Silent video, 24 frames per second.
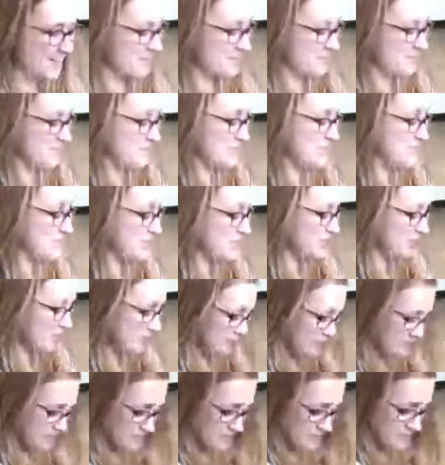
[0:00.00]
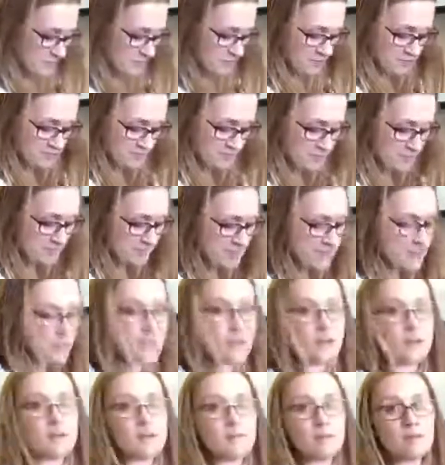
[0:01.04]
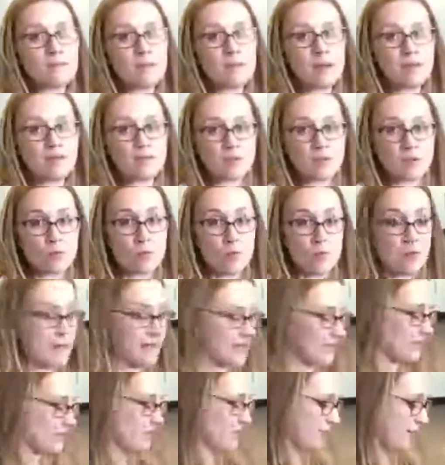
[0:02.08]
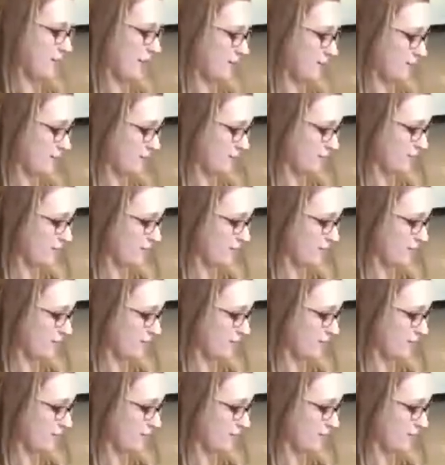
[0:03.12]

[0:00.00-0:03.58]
So she knows, oh, there's something there, Mom's going to want me to interact with it.